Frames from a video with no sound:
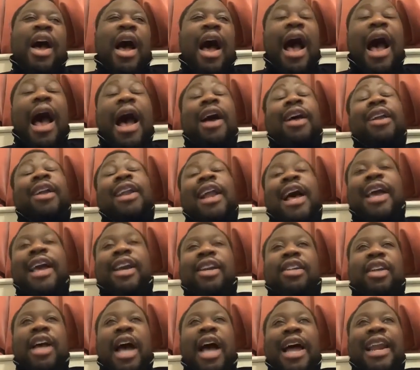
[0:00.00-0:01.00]
I like
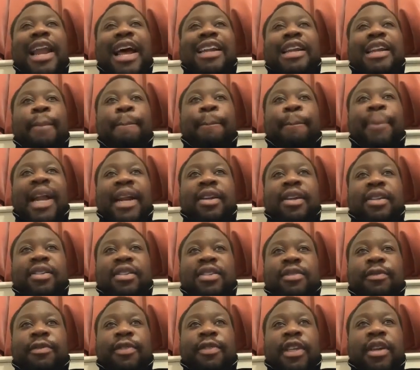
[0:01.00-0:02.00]
the balance
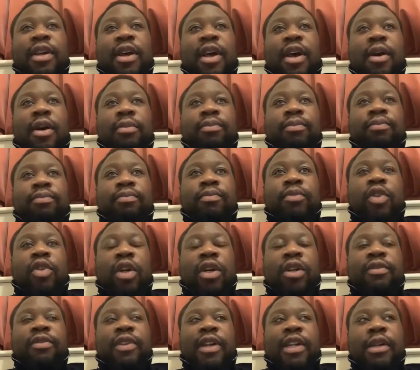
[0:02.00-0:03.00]

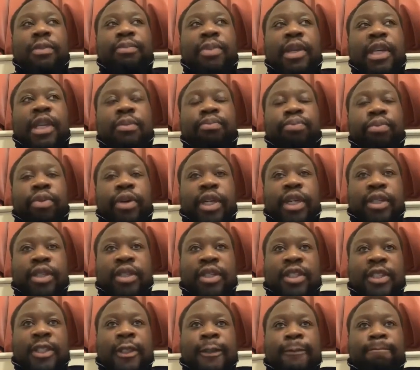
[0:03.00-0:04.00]
Donny van der Beek
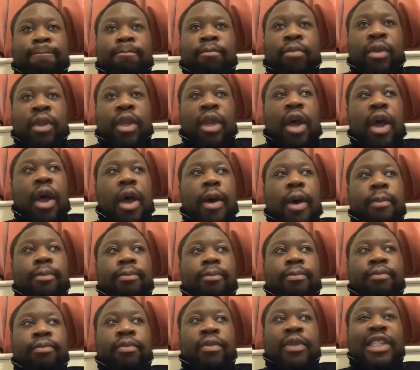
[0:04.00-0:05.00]
brings.
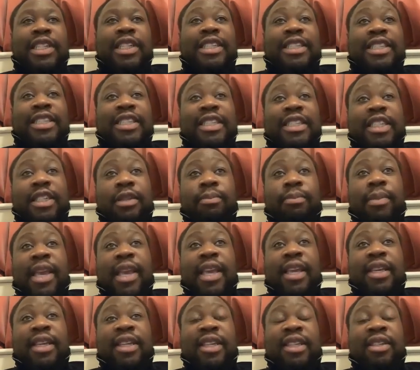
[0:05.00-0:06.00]
The decision
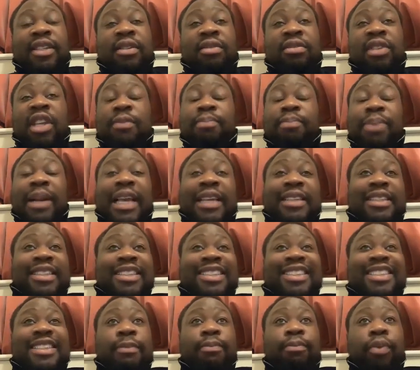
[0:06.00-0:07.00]
making, he plays it
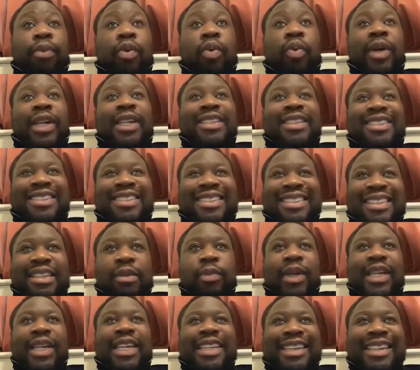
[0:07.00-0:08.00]
simple when he
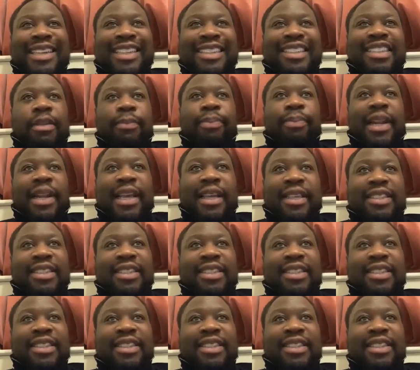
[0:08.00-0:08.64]
needs to play it